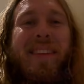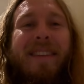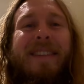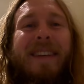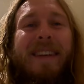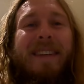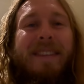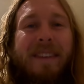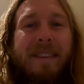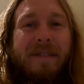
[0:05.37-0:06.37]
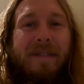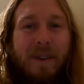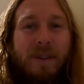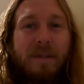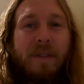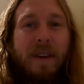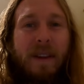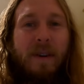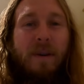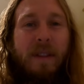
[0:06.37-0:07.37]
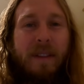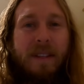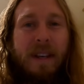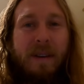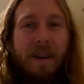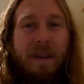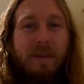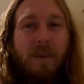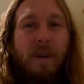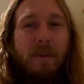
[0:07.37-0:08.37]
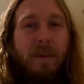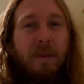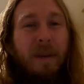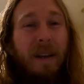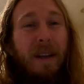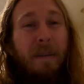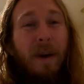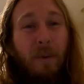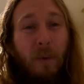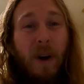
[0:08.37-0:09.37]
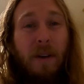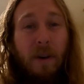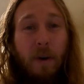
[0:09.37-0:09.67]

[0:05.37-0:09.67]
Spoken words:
This is the first video in the series where we're speaking about what